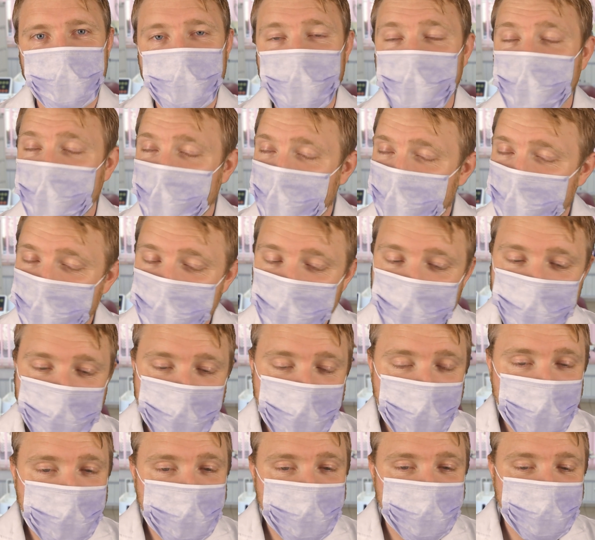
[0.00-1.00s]
You've been
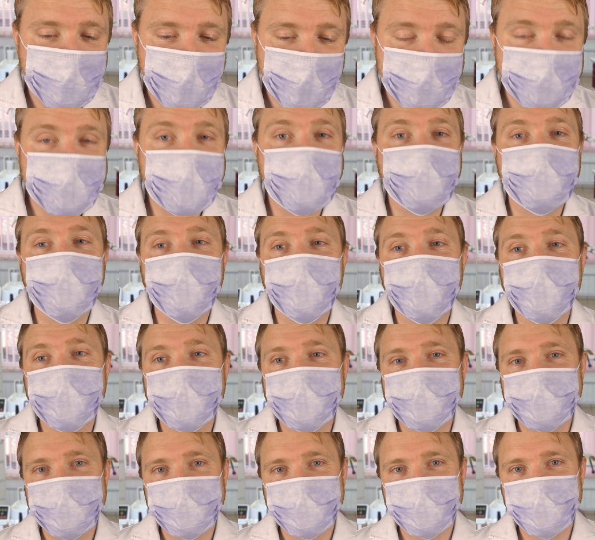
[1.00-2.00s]
exemplary
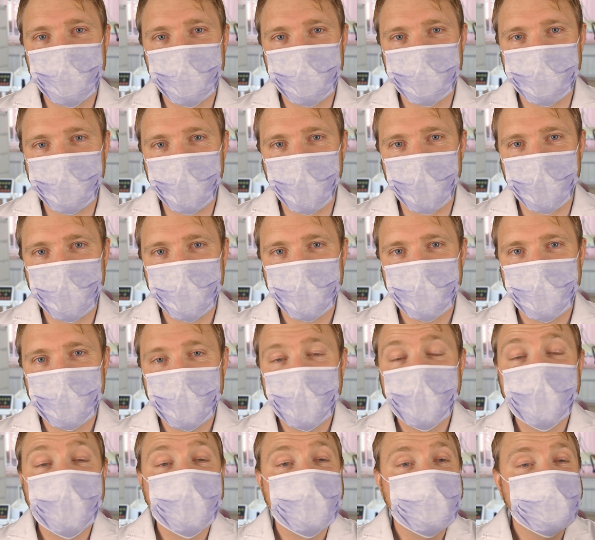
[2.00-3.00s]
so far.
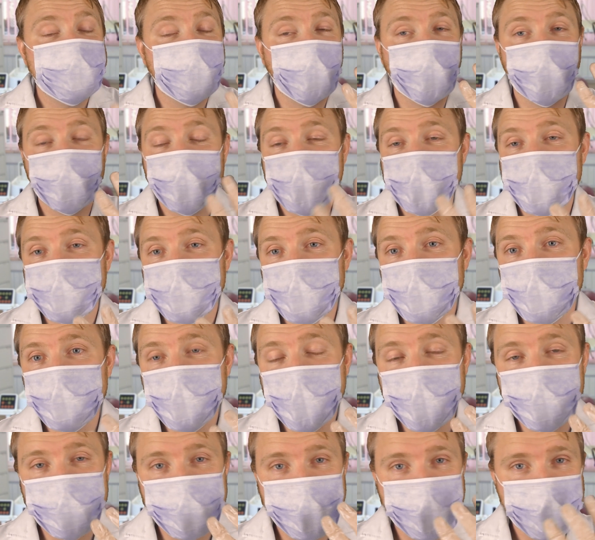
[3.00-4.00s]
So all we have to do now is just
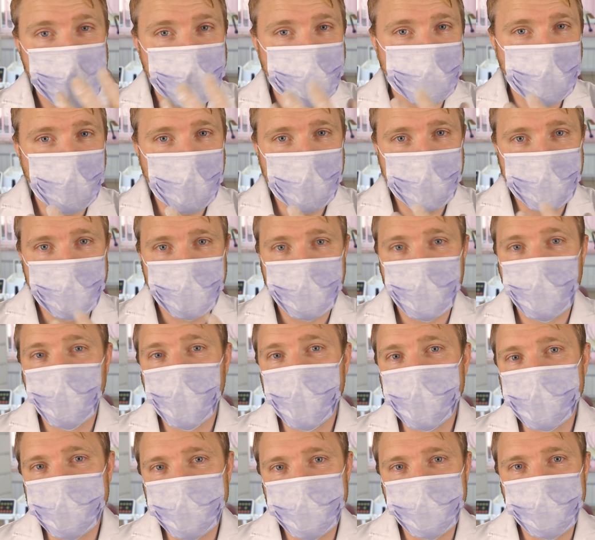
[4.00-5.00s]
apply the whitening
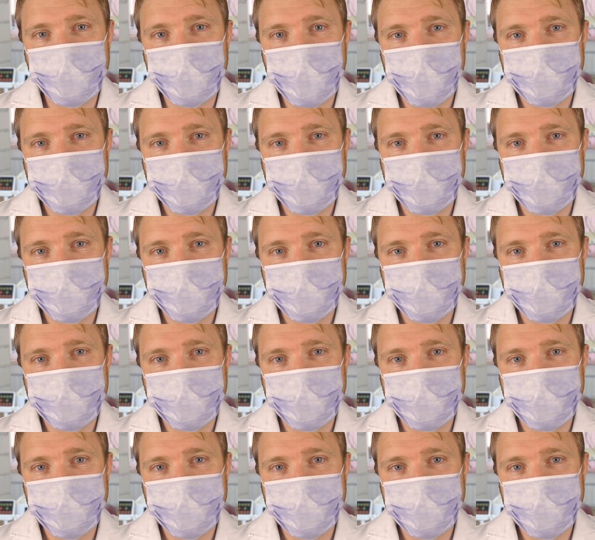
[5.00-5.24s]
strips.